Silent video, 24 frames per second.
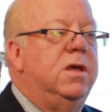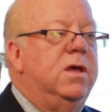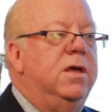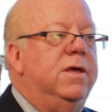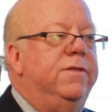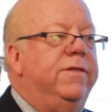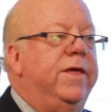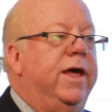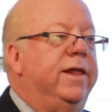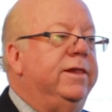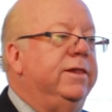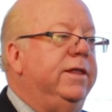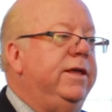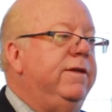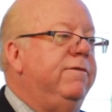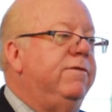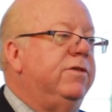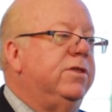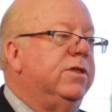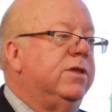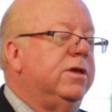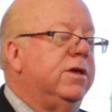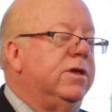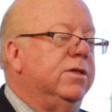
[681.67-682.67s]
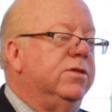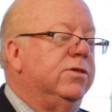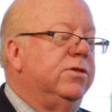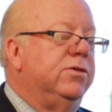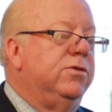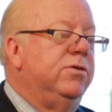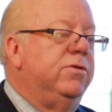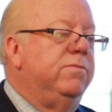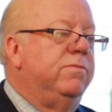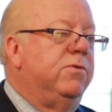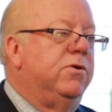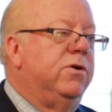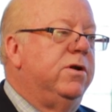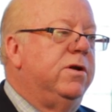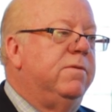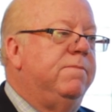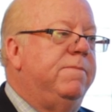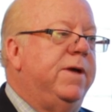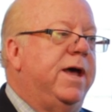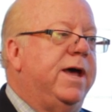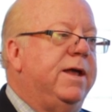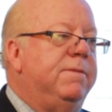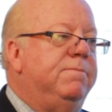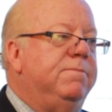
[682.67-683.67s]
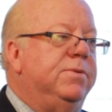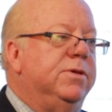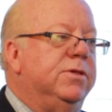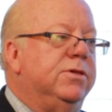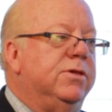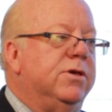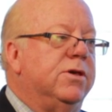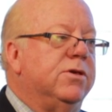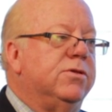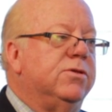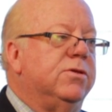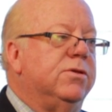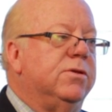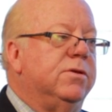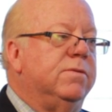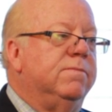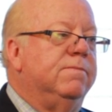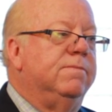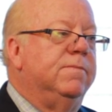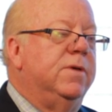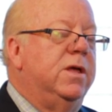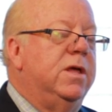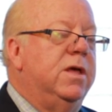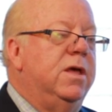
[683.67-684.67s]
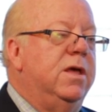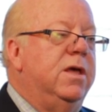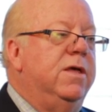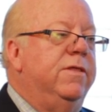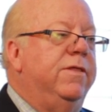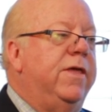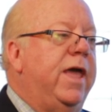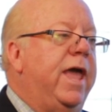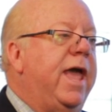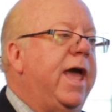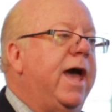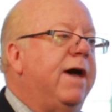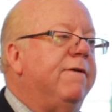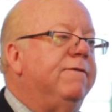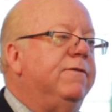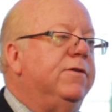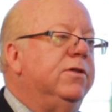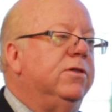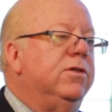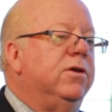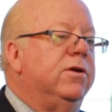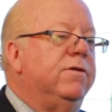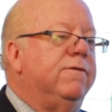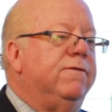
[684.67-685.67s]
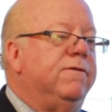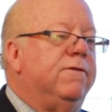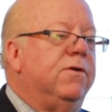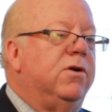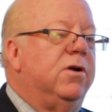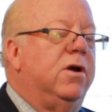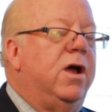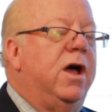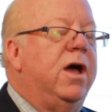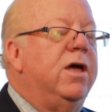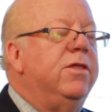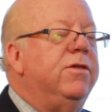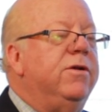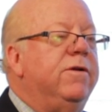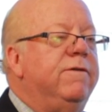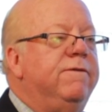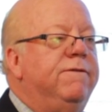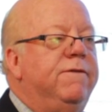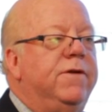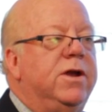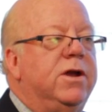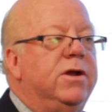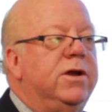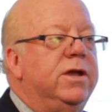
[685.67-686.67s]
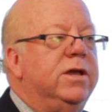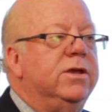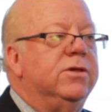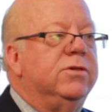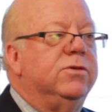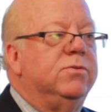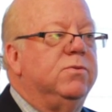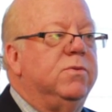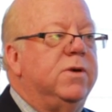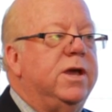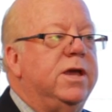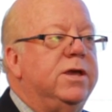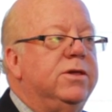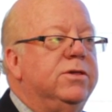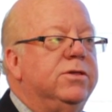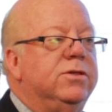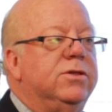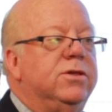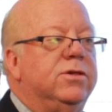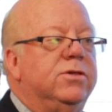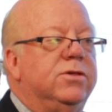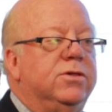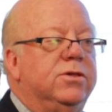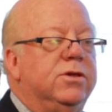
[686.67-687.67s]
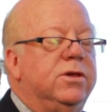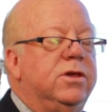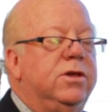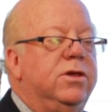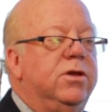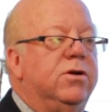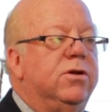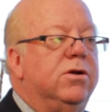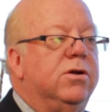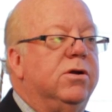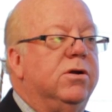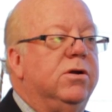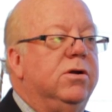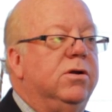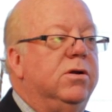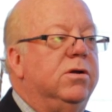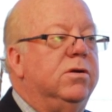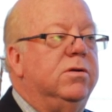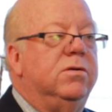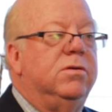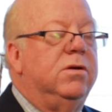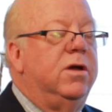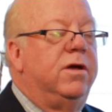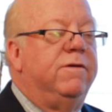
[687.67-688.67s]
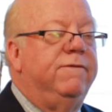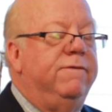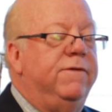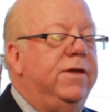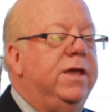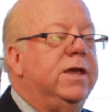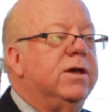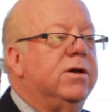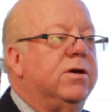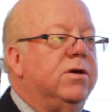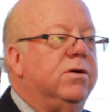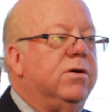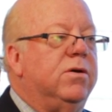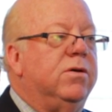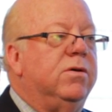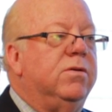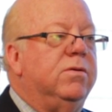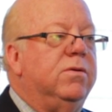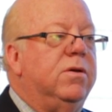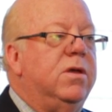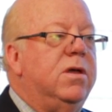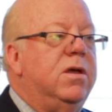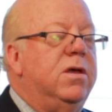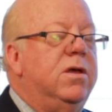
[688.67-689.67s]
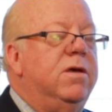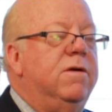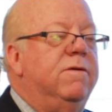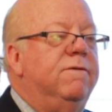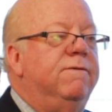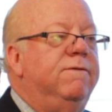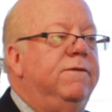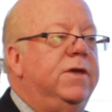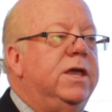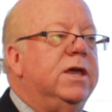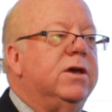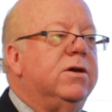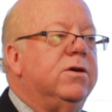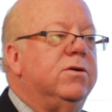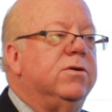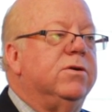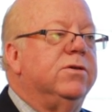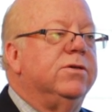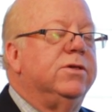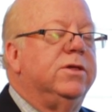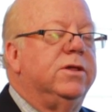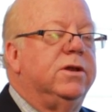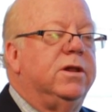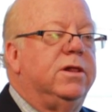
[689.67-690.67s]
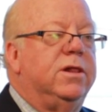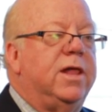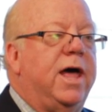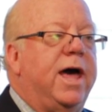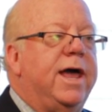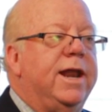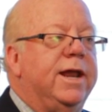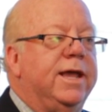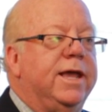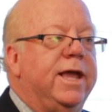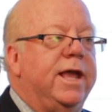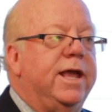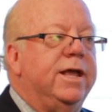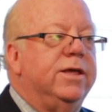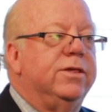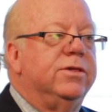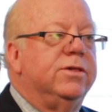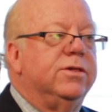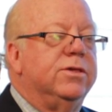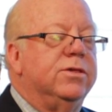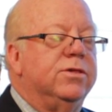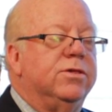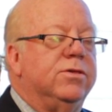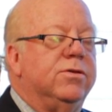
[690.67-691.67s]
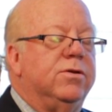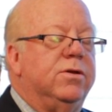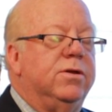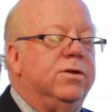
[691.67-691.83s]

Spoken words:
That leaves the consumer in a bad position. They have to look for other various ways to secure a vehicle. Vehicles, in a lot of cases,